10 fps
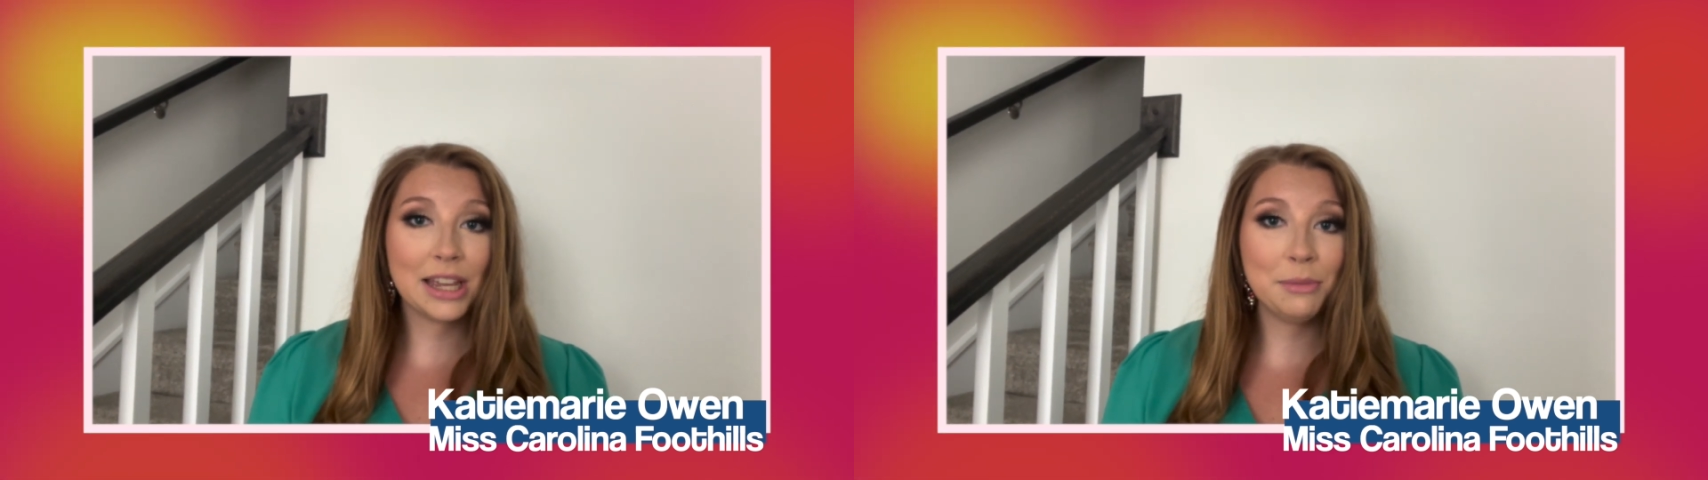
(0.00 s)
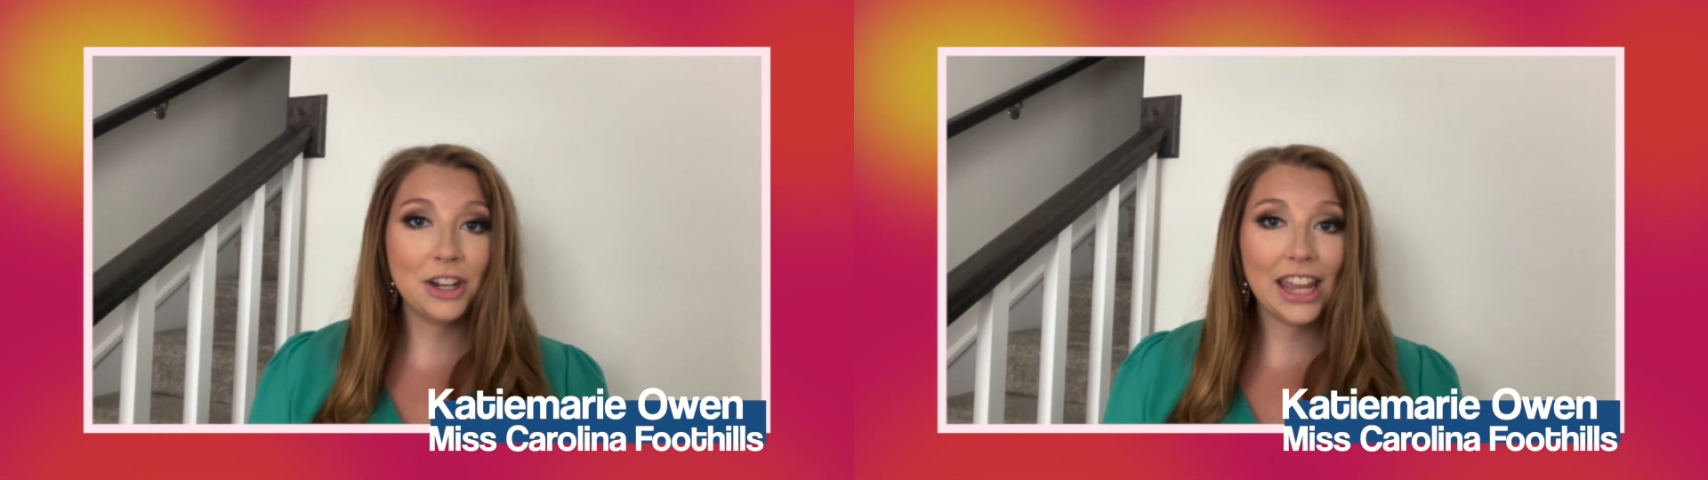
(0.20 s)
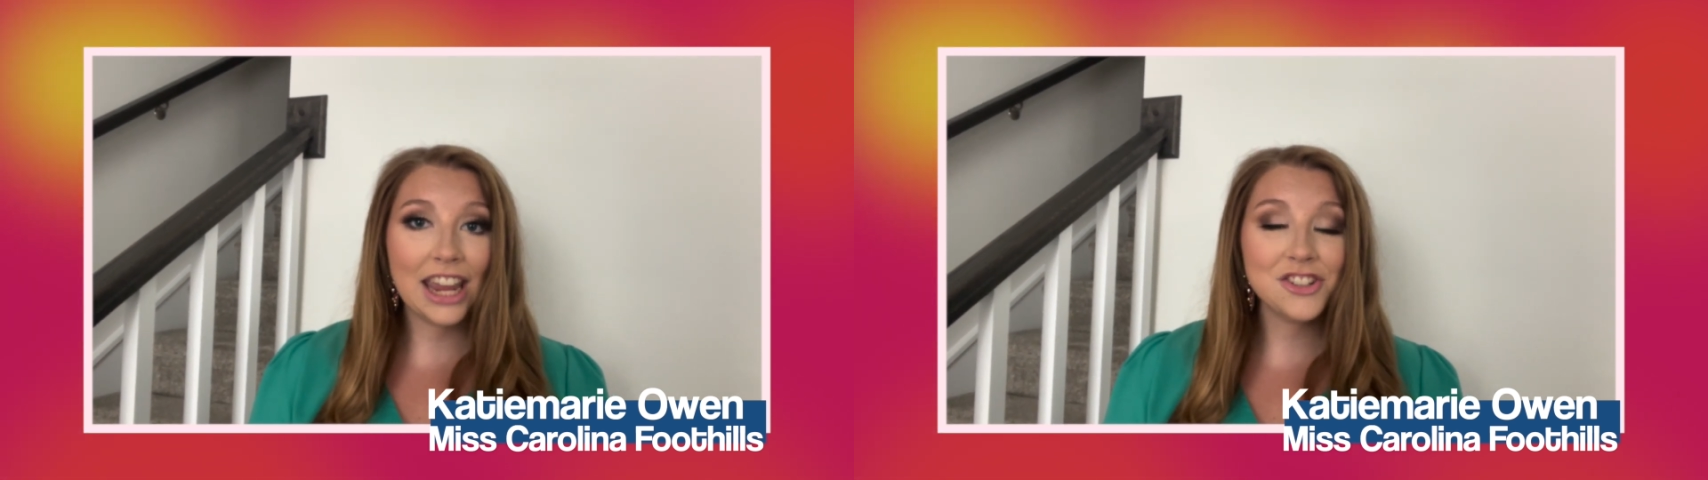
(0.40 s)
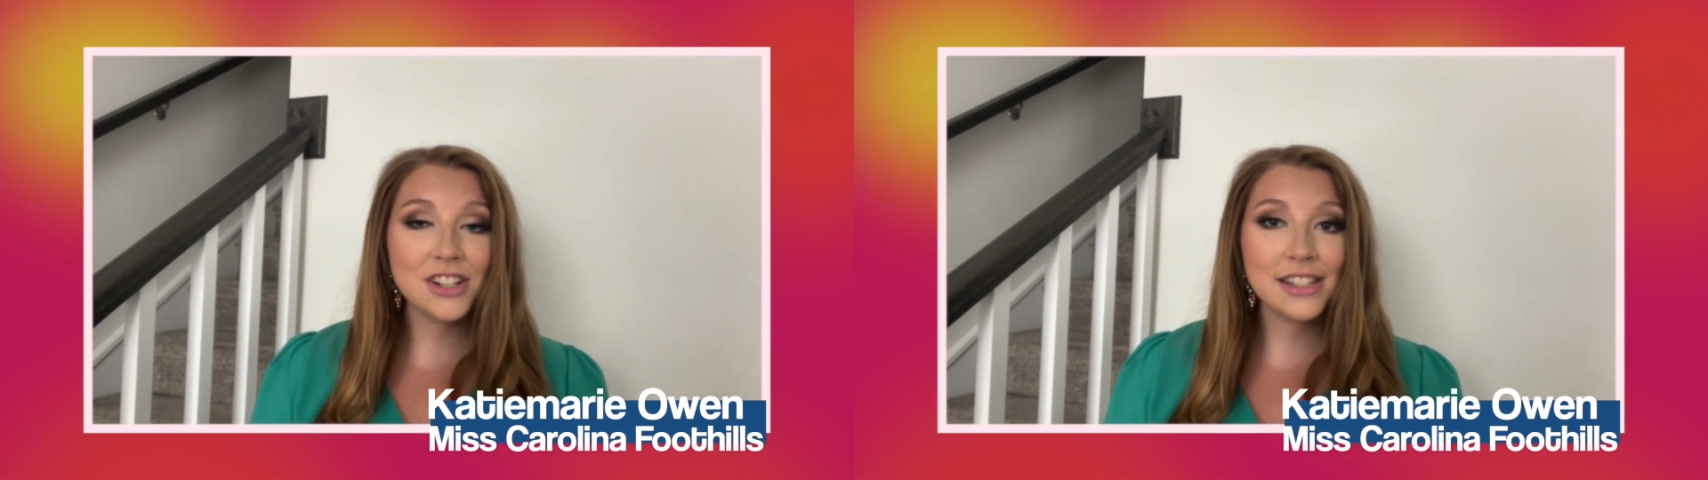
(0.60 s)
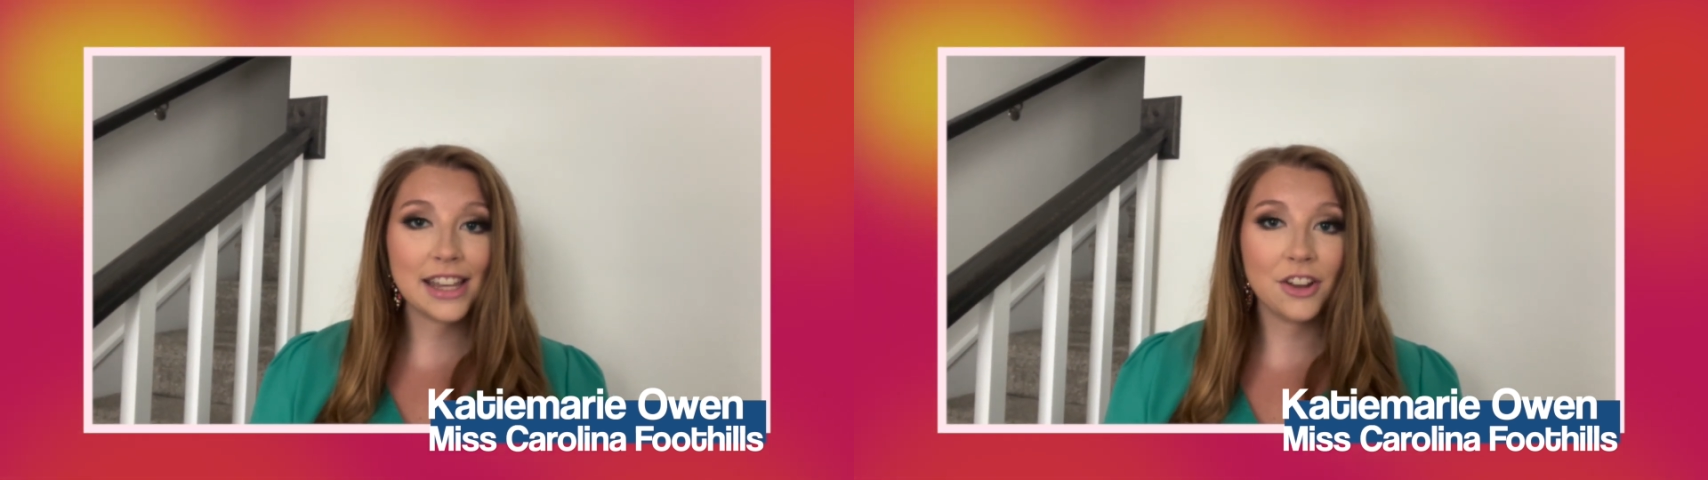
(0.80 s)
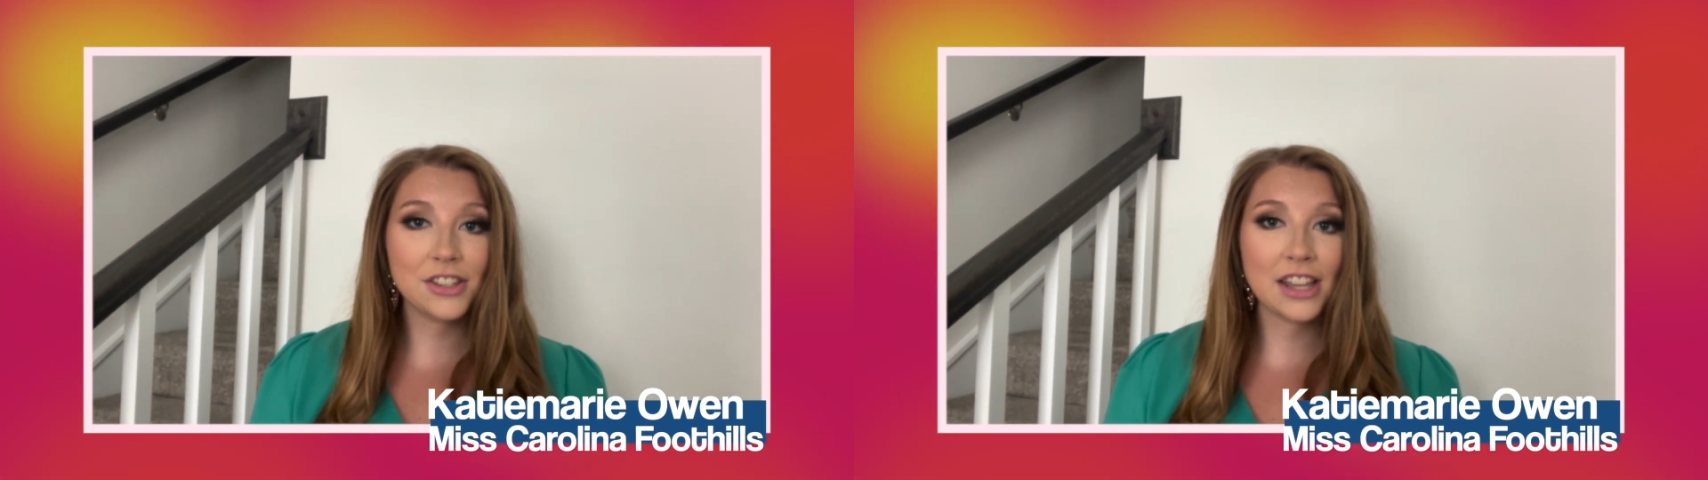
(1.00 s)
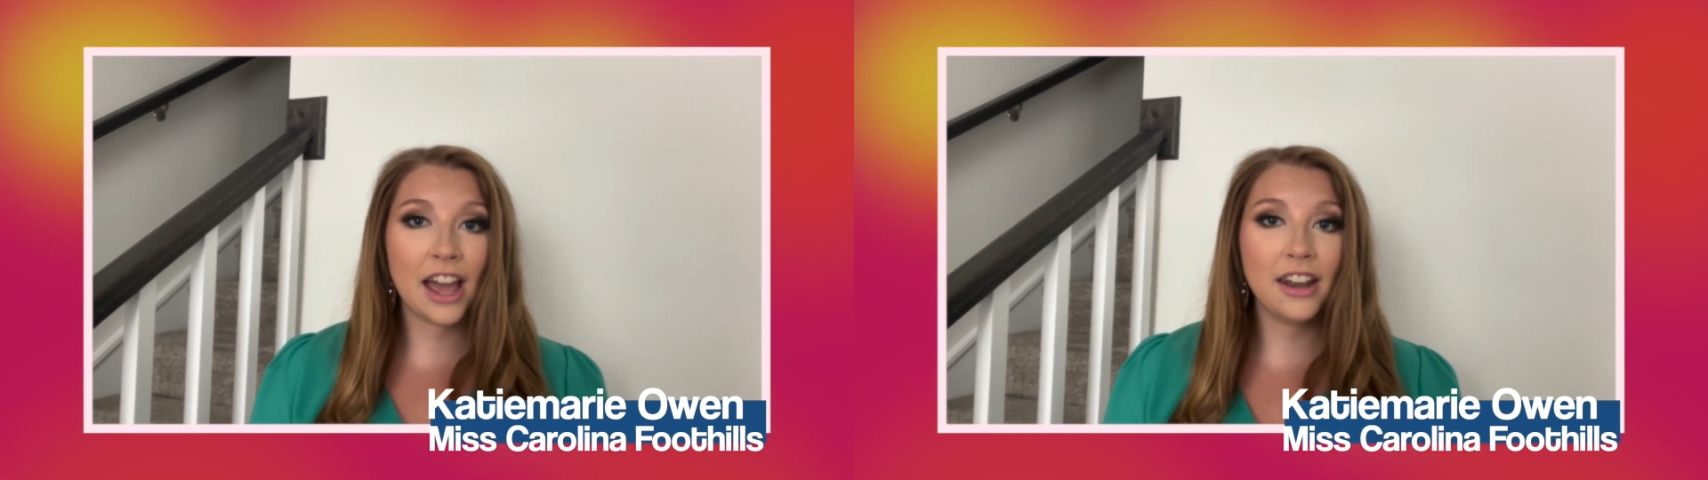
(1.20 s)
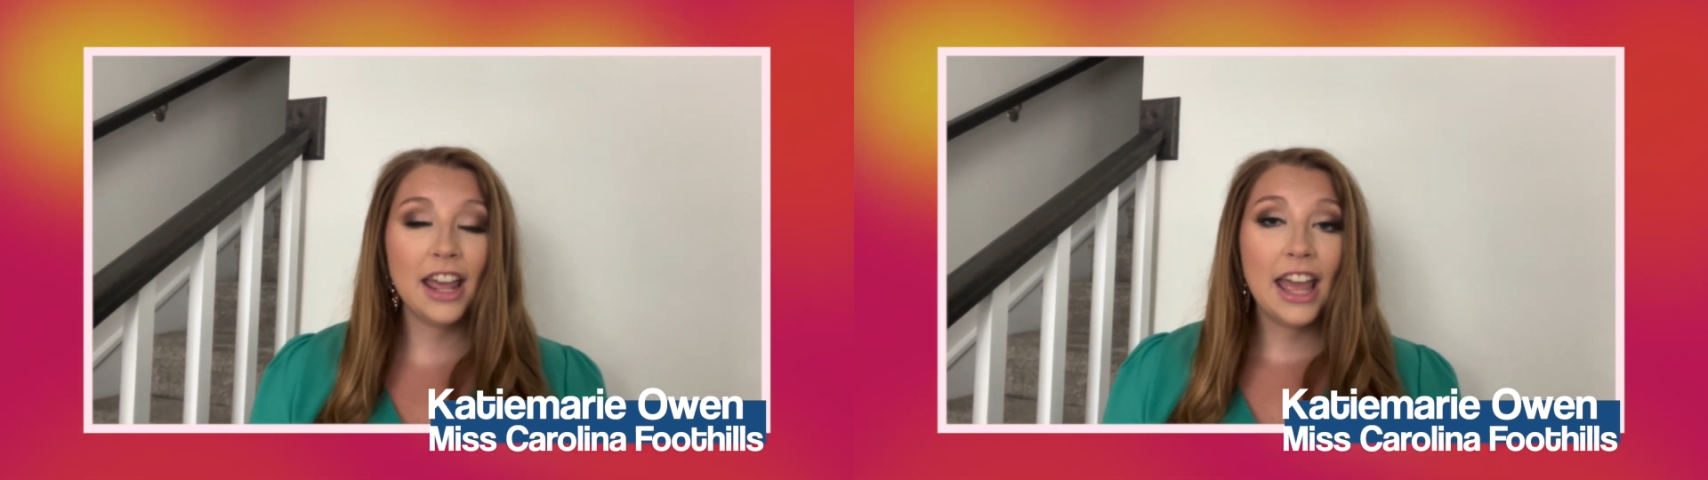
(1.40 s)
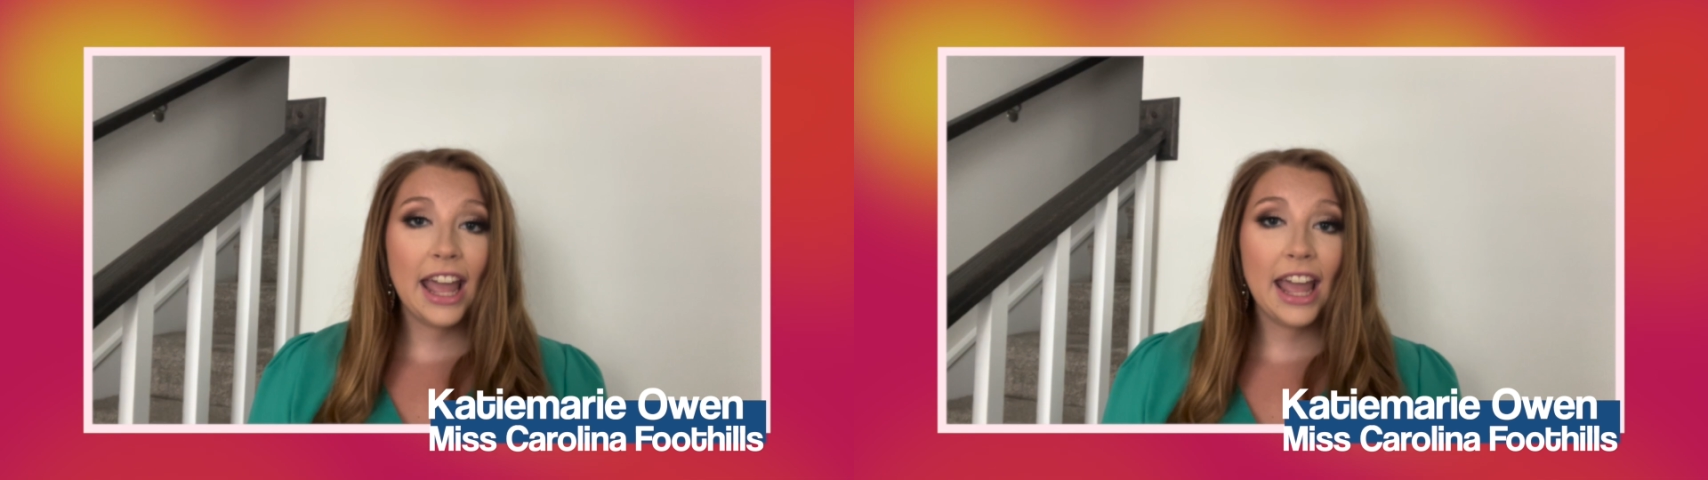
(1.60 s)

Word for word: communication skill set